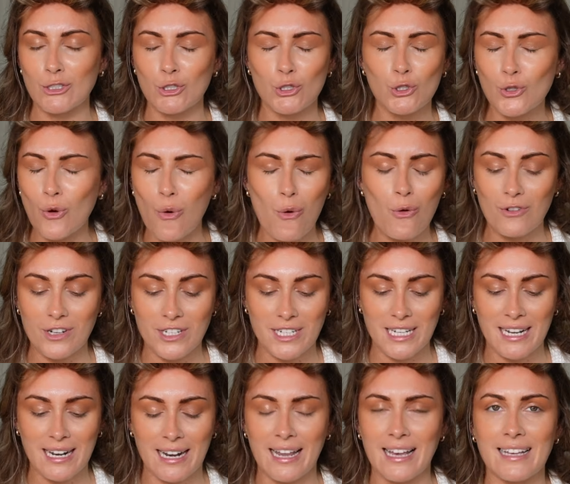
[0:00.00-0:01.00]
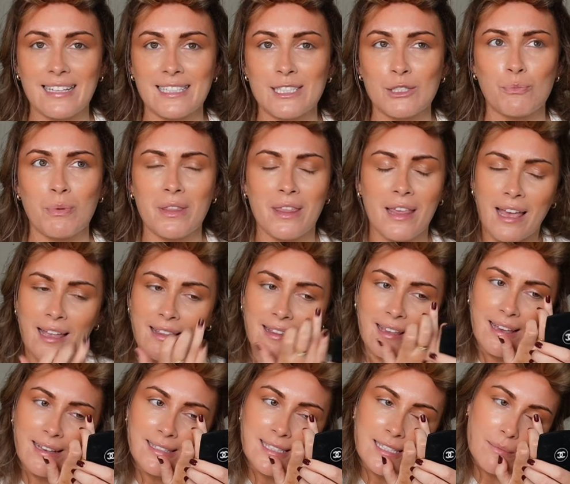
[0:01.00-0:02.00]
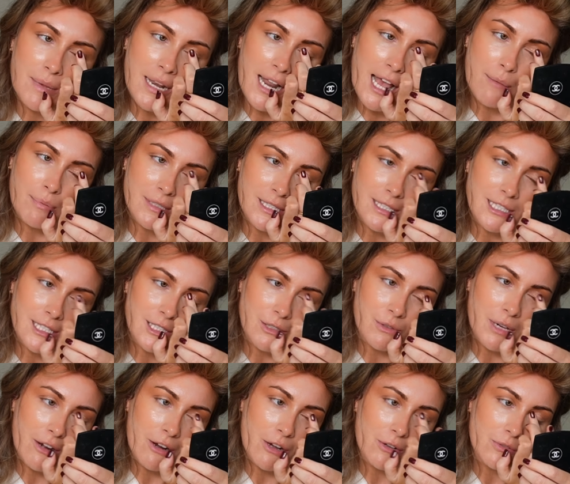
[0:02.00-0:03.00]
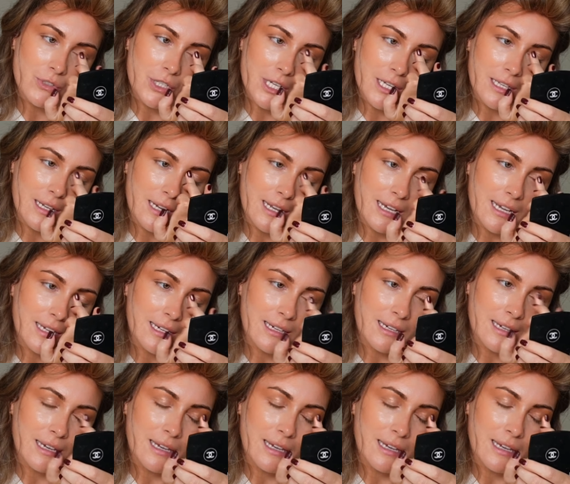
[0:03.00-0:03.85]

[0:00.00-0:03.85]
So ridiculous. But then, yeah, something happens as you get older and you're like,